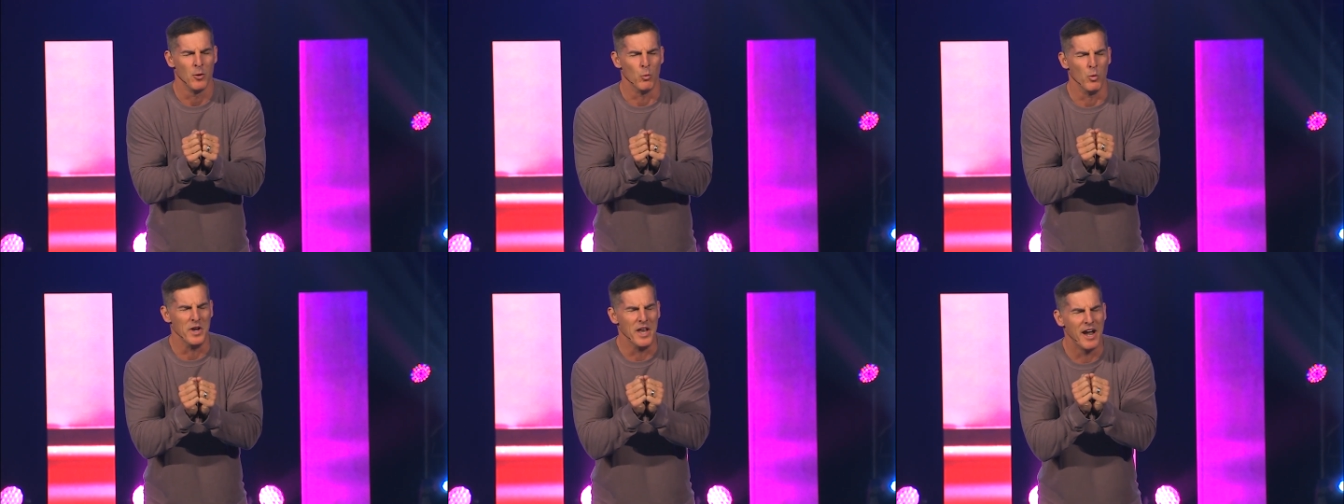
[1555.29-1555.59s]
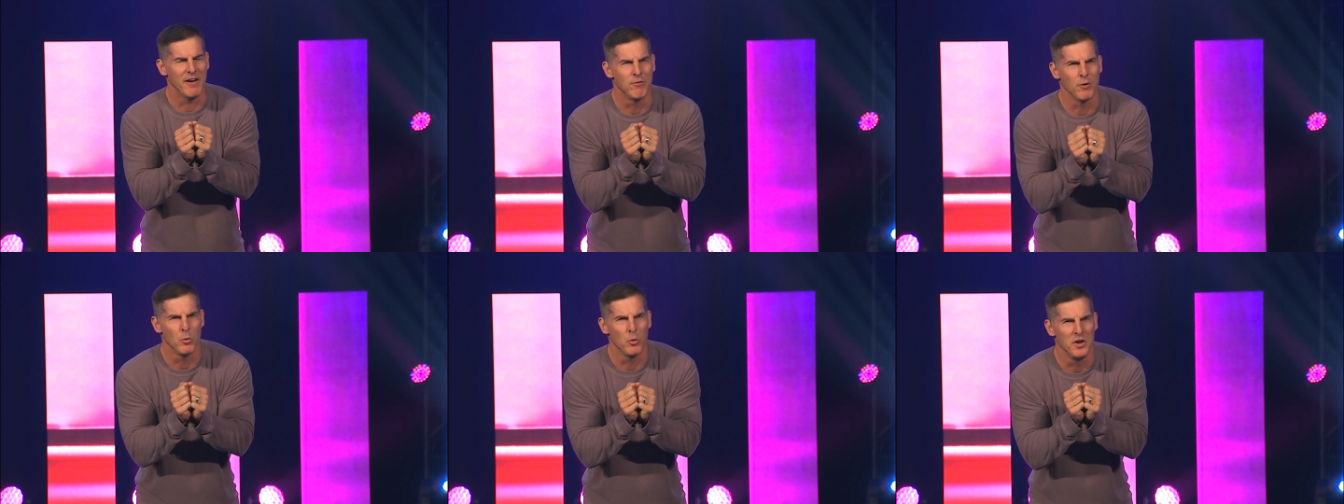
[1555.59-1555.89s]
When
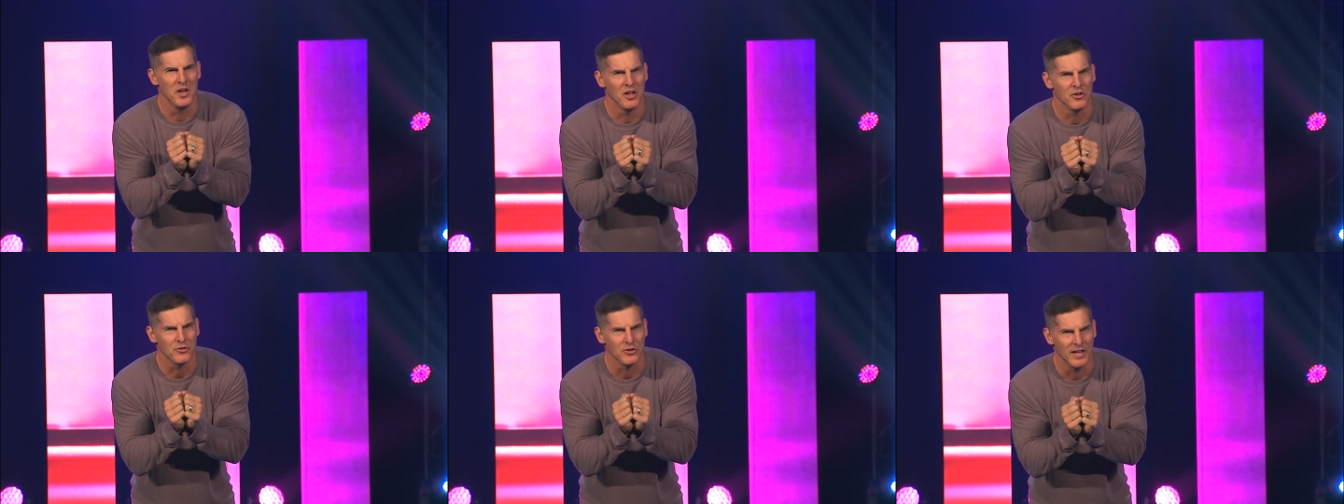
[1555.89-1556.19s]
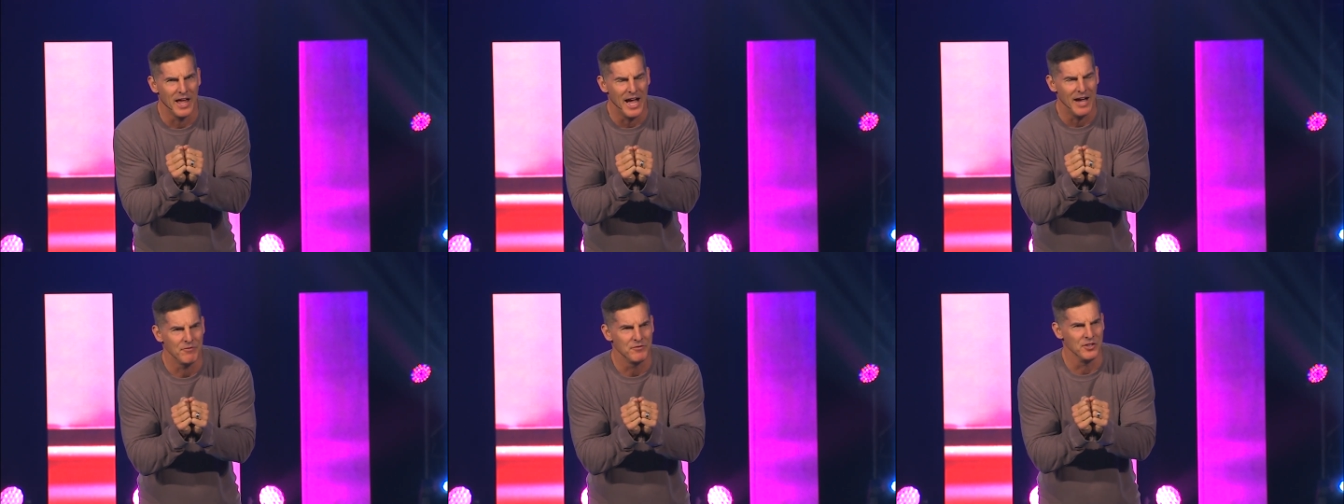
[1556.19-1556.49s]
everyone else
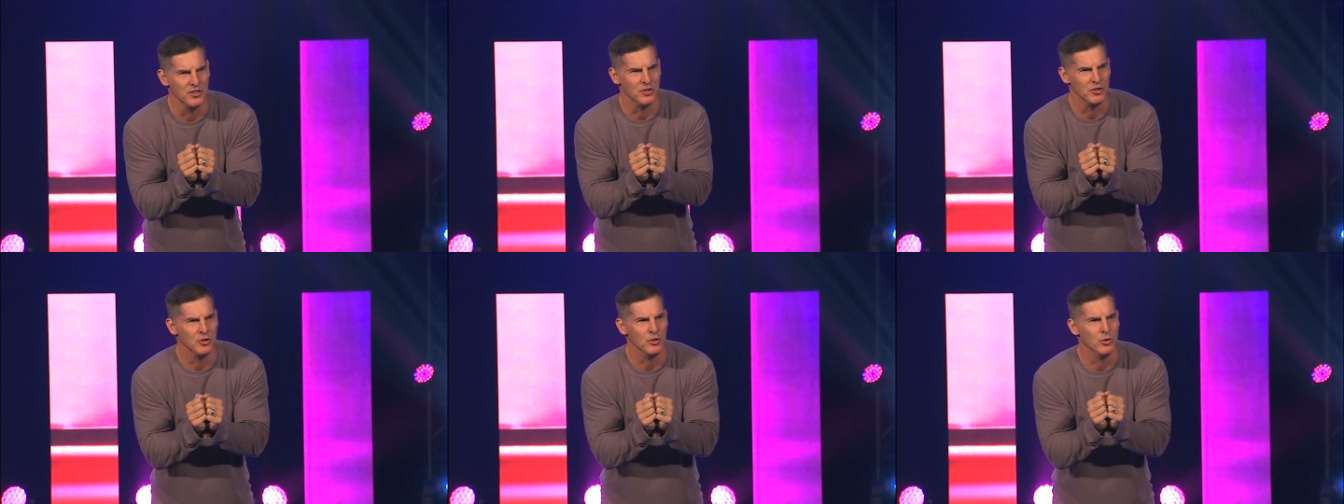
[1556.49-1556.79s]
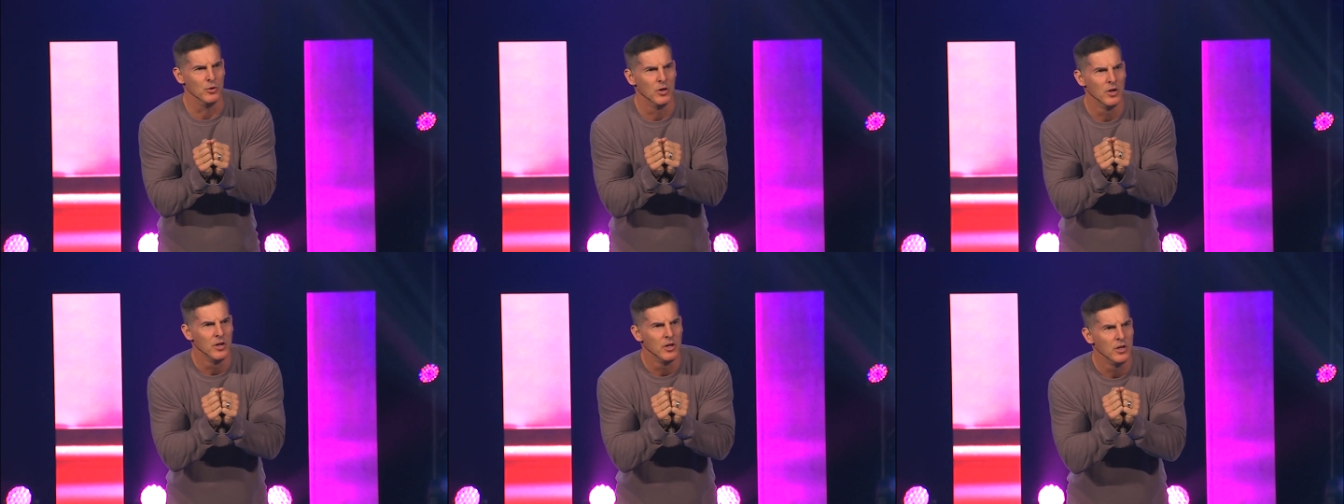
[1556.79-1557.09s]
laughed at
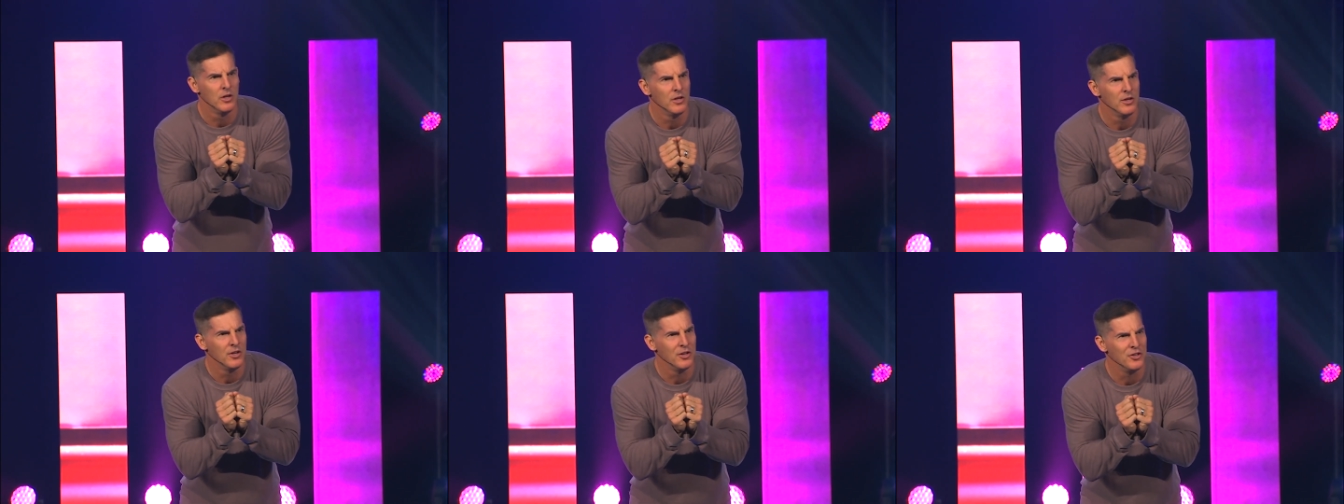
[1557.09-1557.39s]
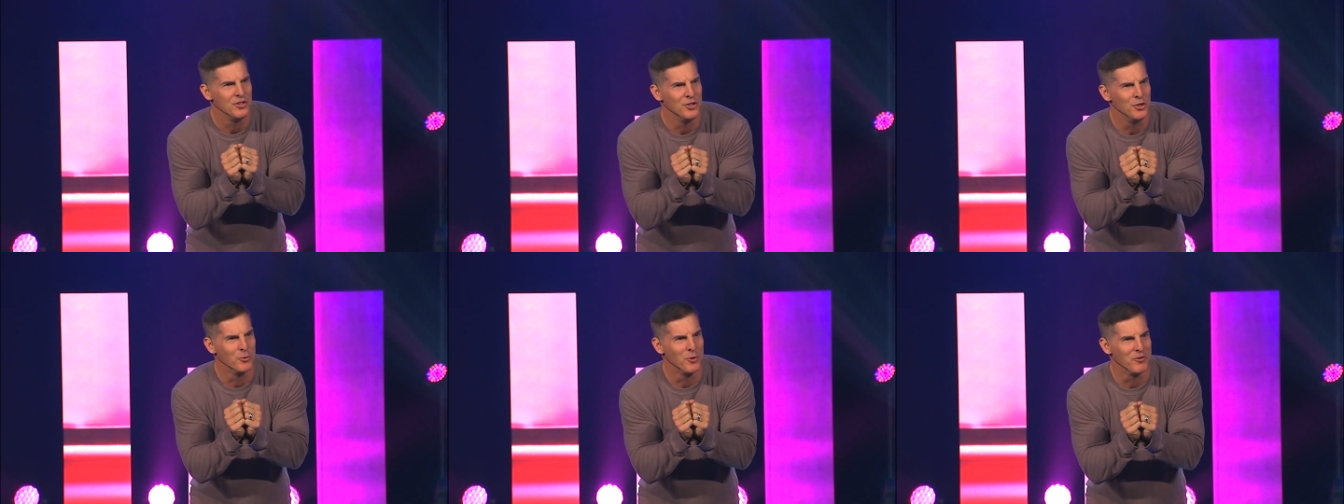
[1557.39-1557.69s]
you,
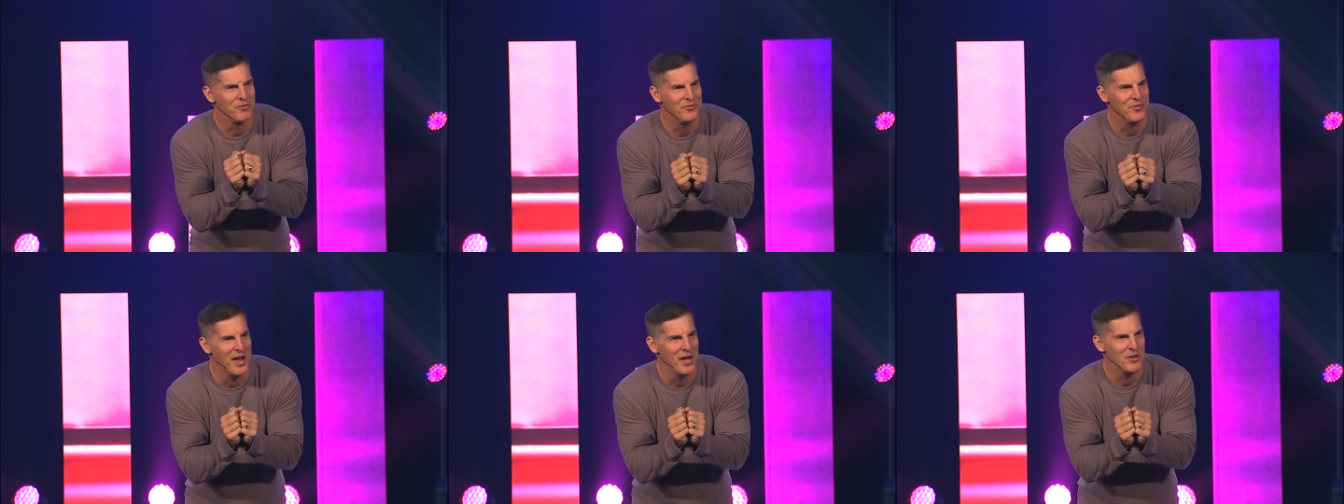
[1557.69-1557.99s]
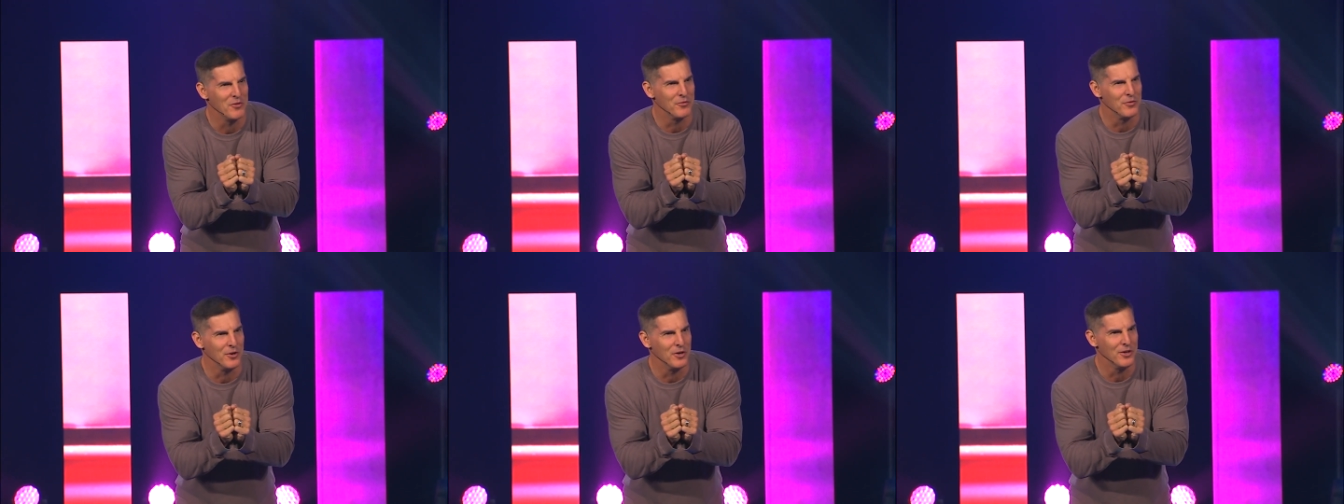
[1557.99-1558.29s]
you were
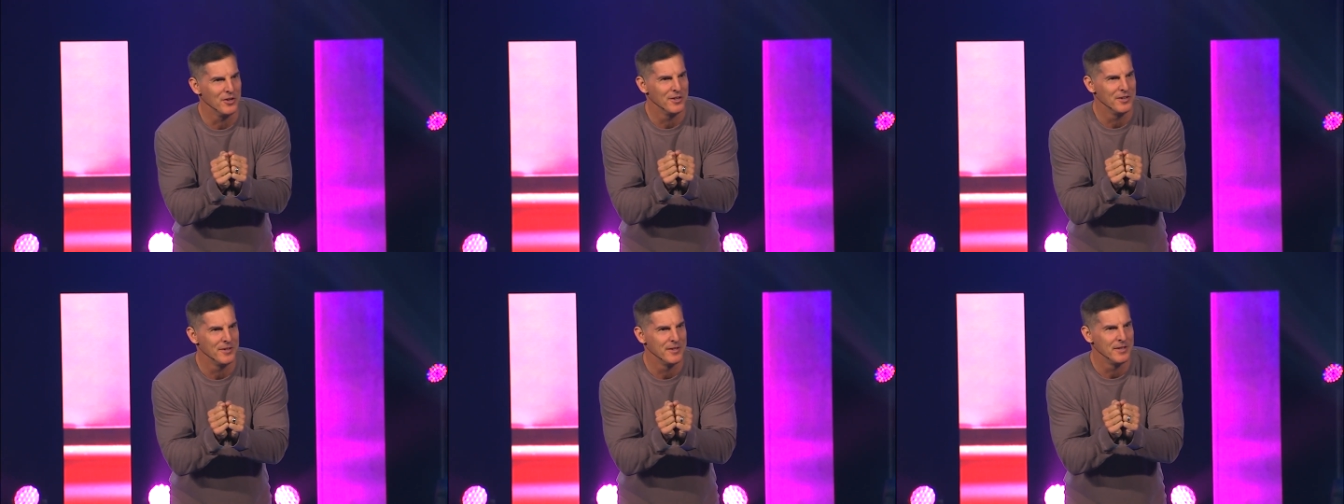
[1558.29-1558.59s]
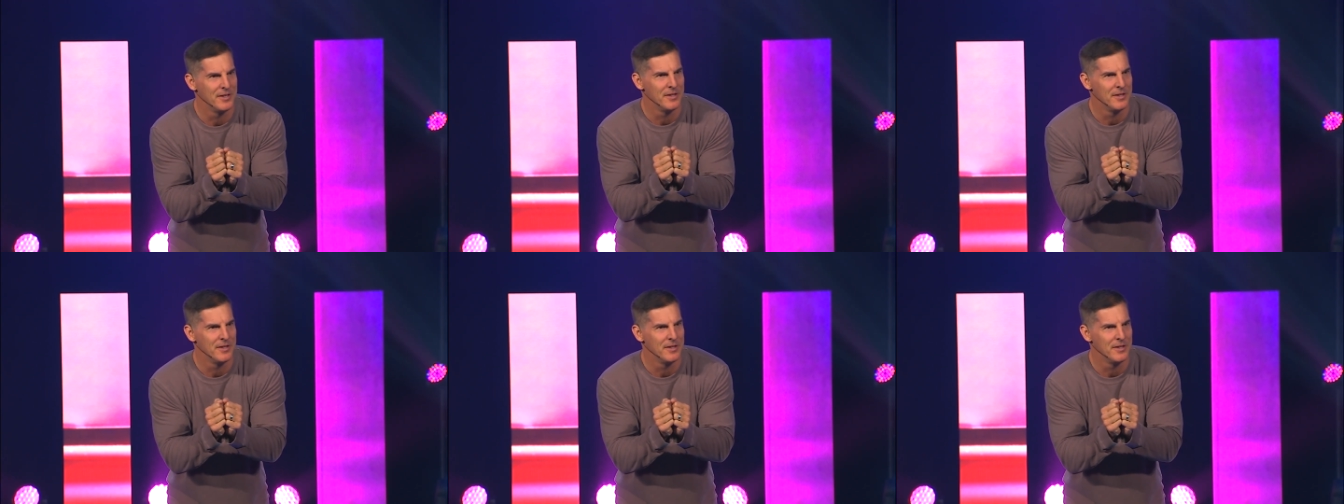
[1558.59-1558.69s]
faithful.